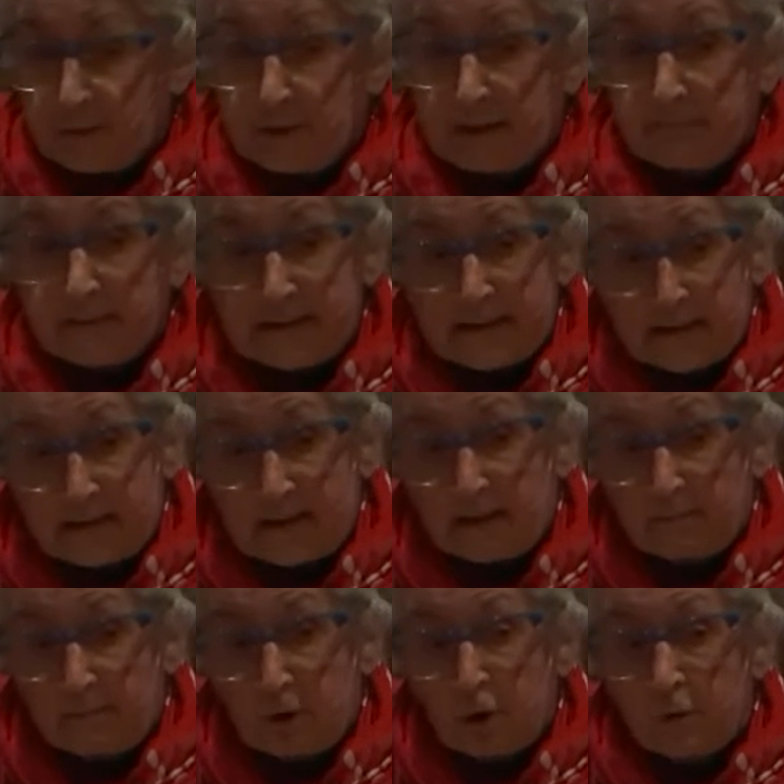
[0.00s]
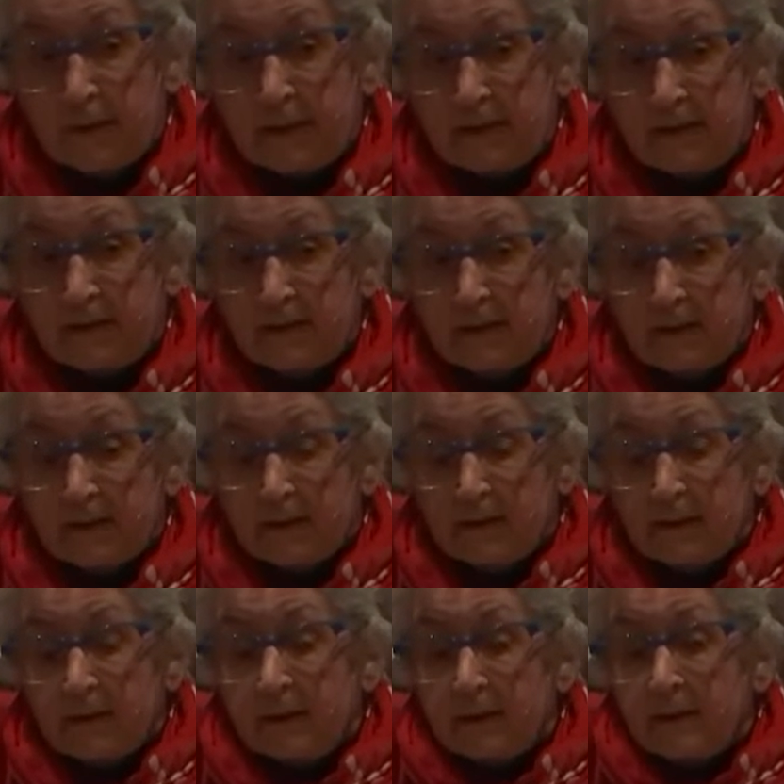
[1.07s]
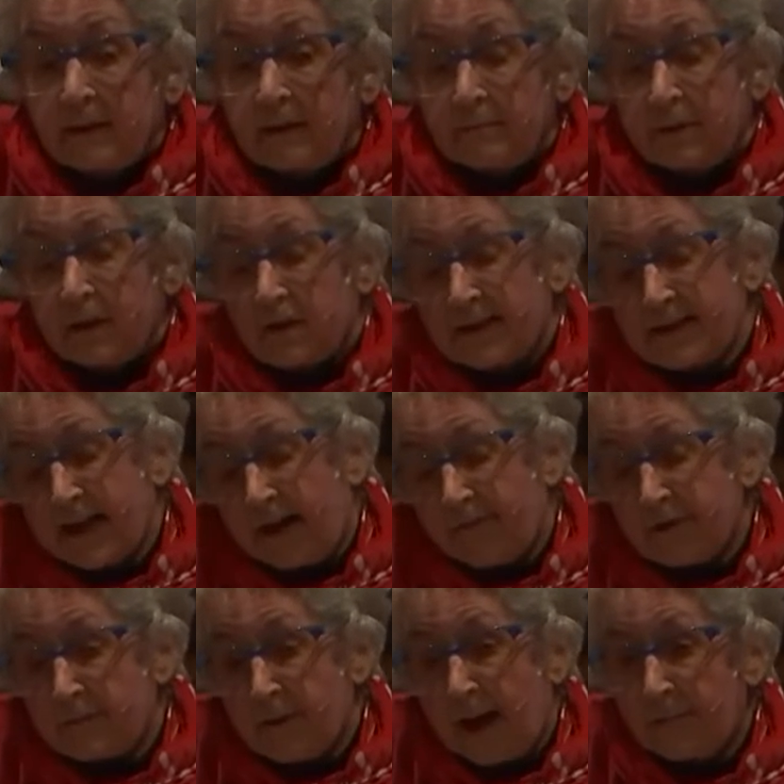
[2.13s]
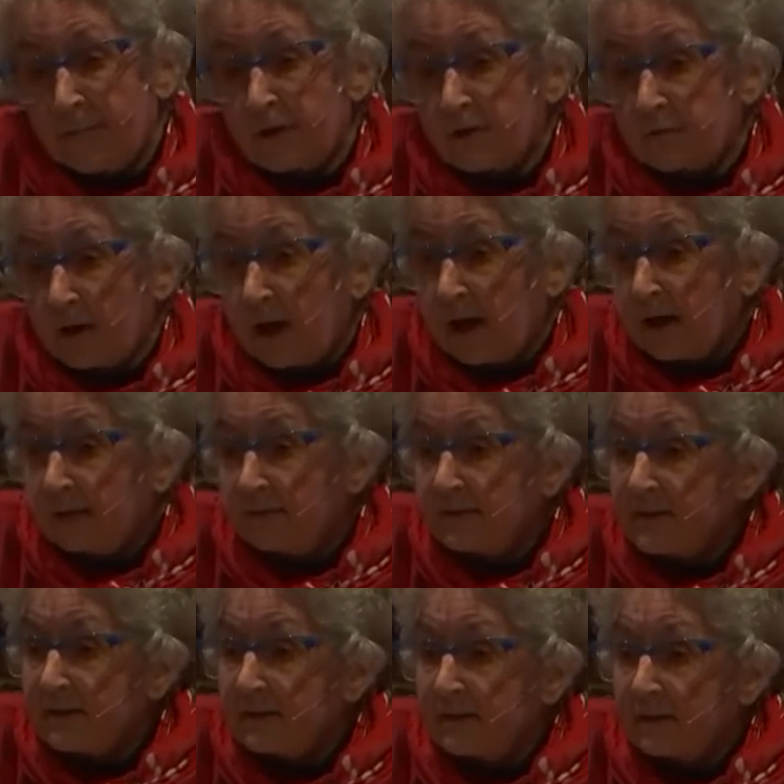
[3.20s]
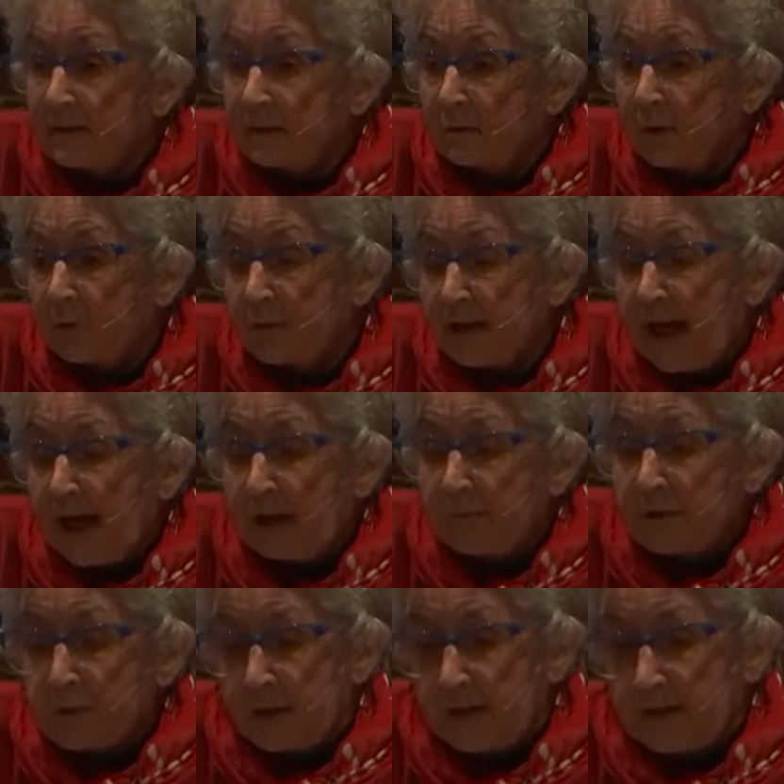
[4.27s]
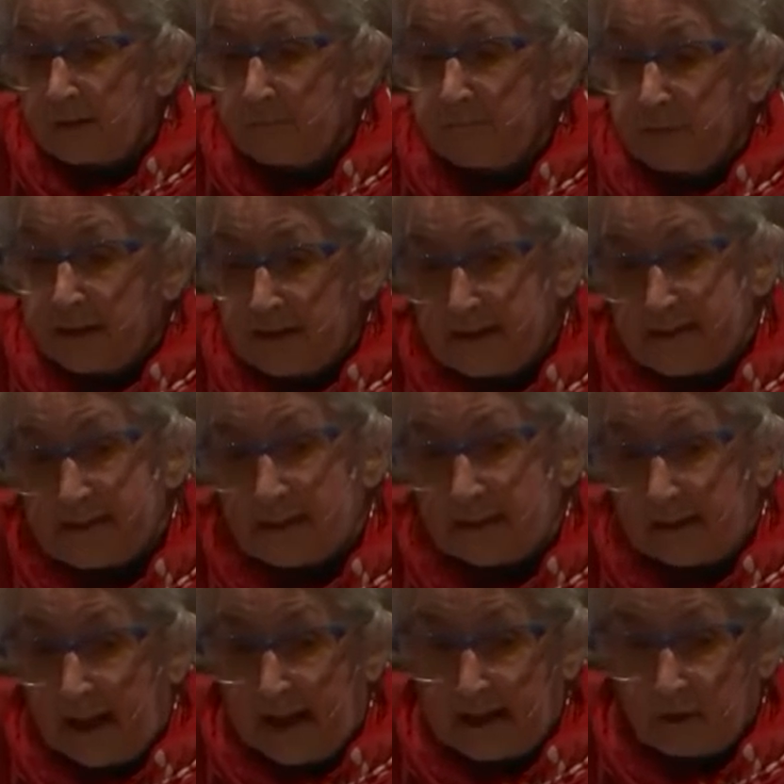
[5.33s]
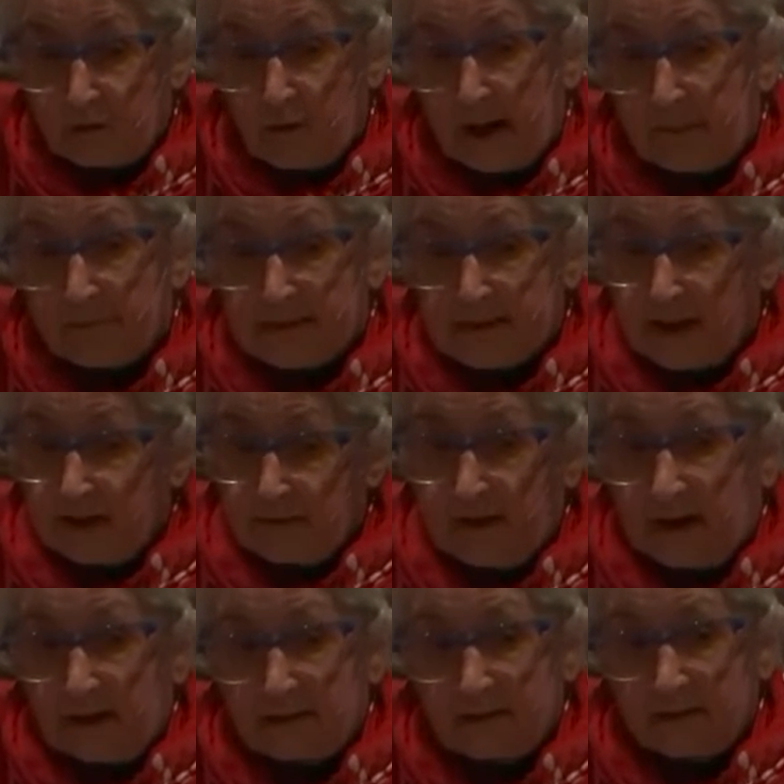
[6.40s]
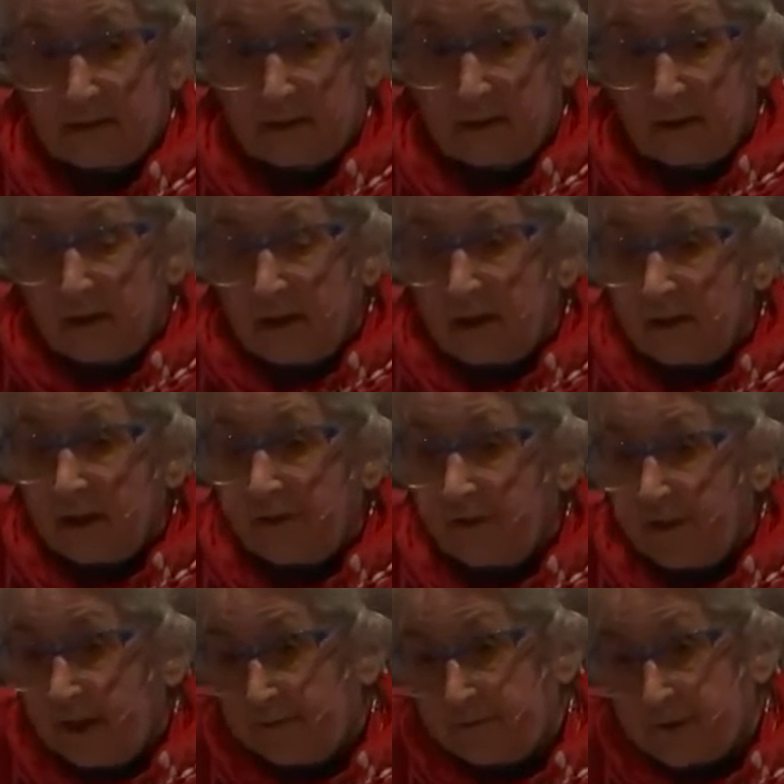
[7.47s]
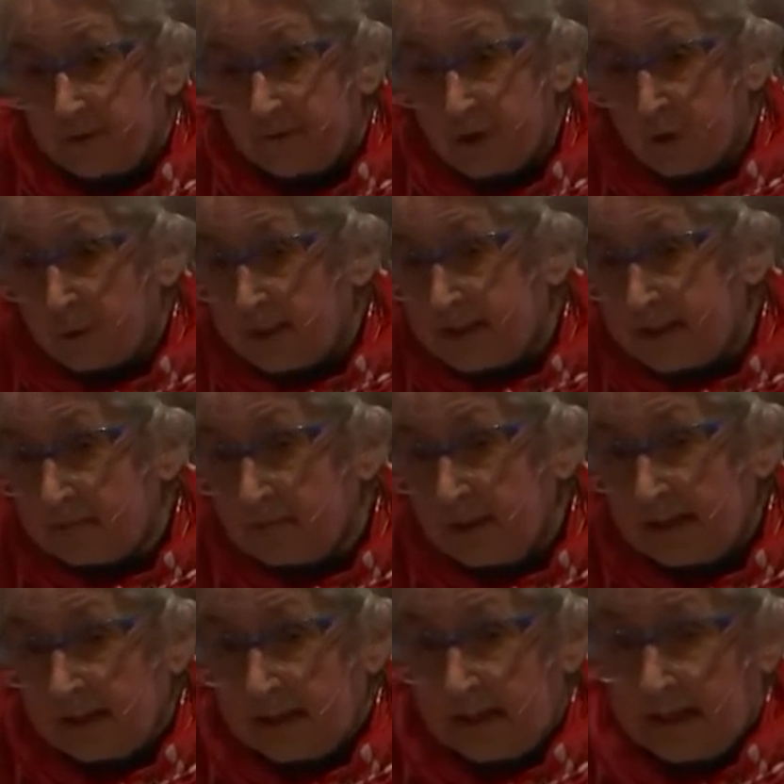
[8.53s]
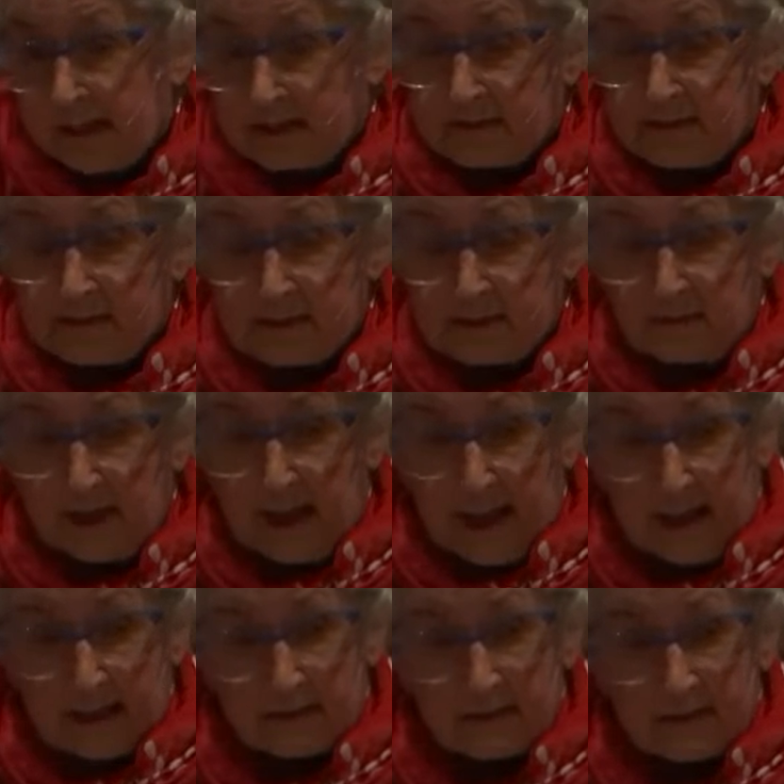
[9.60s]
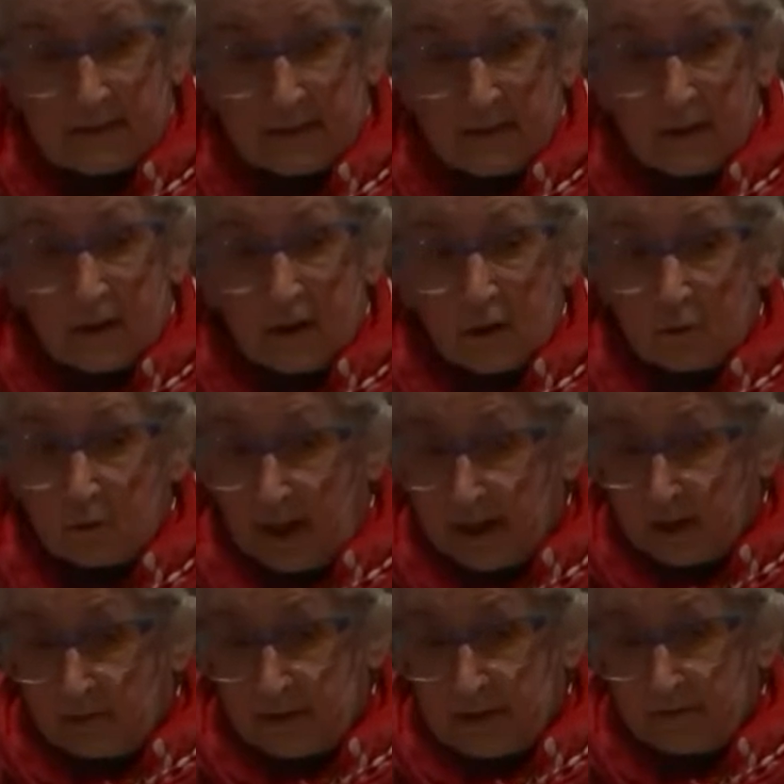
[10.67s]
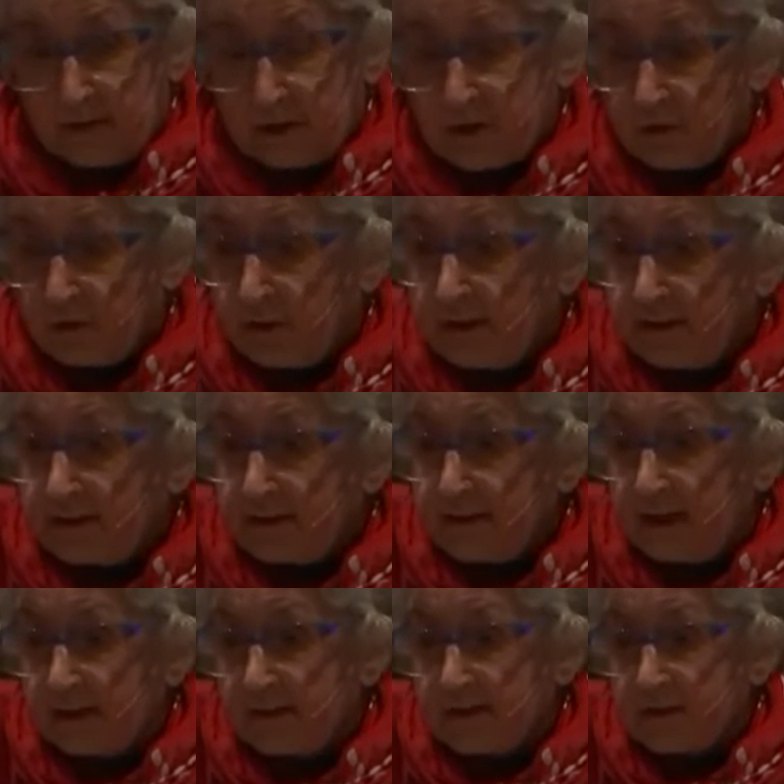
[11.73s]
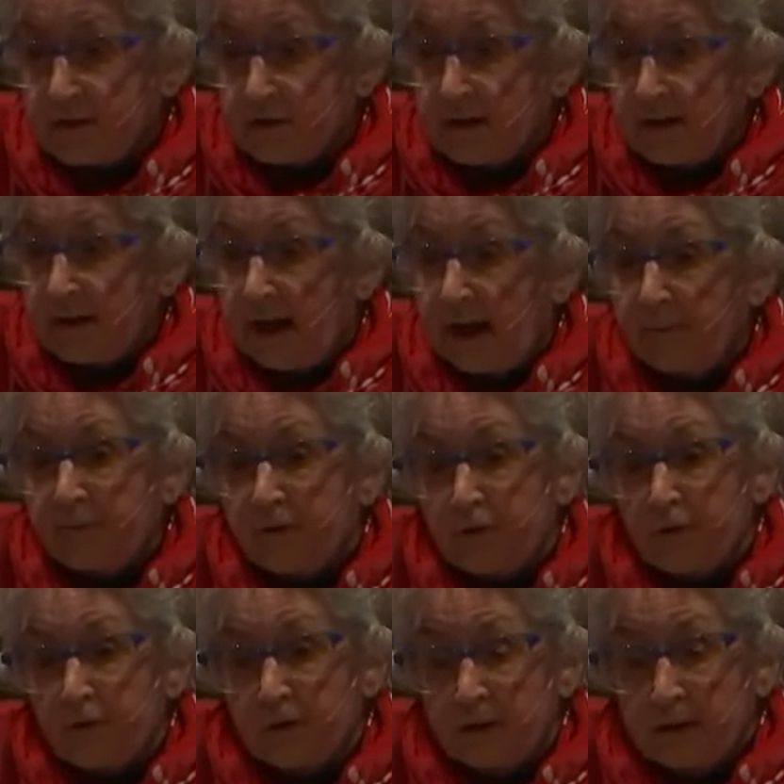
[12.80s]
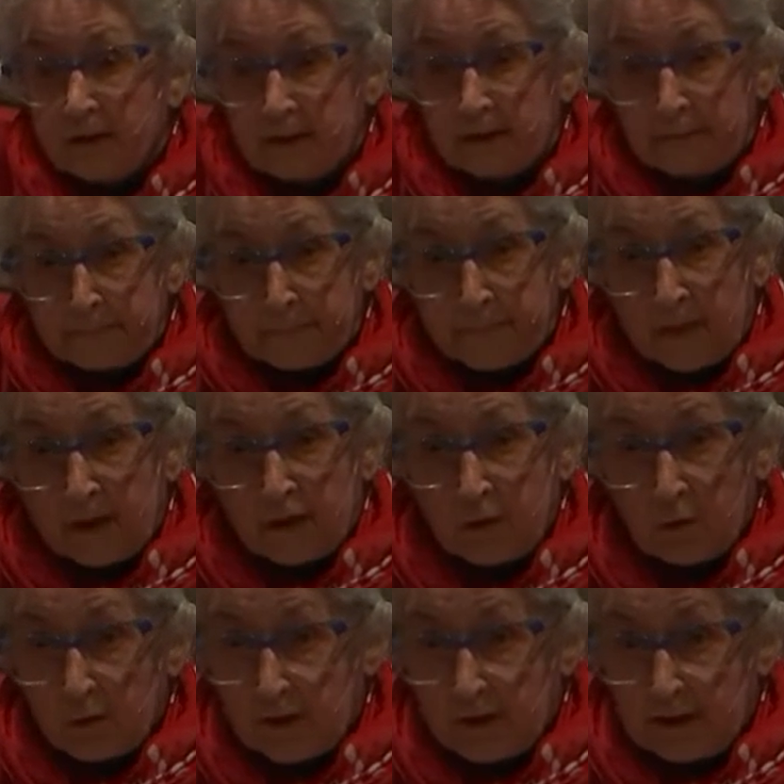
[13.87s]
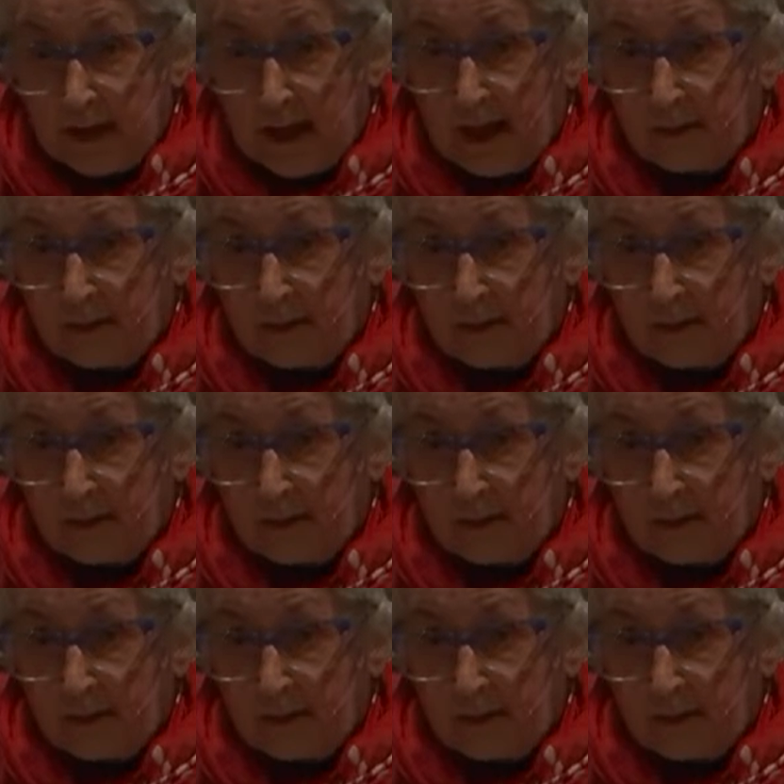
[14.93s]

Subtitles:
but in particular Melbourne. Because after Batman arrived, what we had was one of the biggest land grabs ever. The theft of 20 million hectares of land right across Victoria into South Australia, up through northern